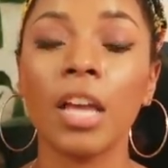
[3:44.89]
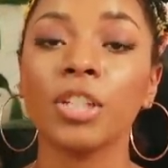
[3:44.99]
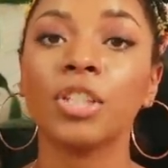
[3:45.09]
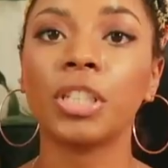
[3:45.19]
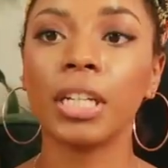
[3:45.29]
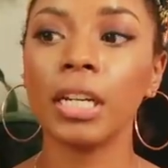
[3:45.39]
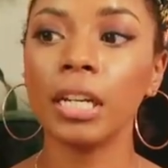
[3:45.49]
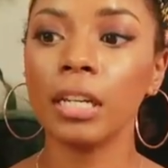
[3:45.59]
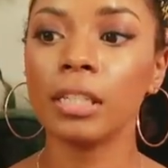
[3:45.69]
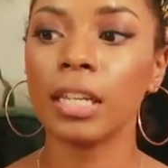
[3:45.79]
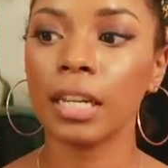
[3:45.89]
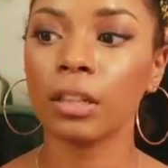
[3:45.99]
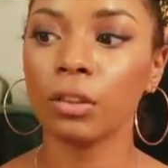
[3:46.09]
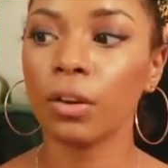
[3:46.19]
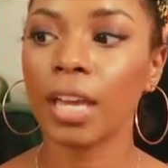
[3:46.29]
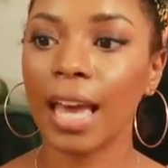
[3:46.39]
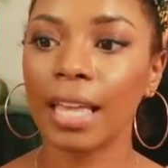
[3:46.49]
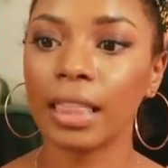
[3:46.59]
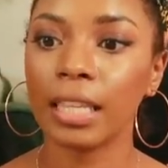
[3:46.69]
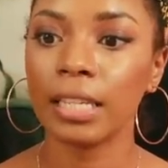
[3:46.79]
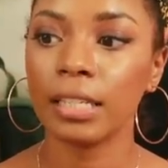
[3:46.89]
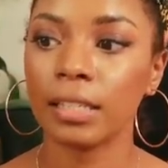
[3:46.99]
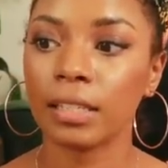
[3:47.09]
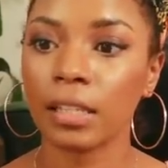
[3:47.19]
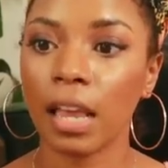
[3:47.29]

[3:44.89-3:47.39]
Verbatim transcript: She didn't look at these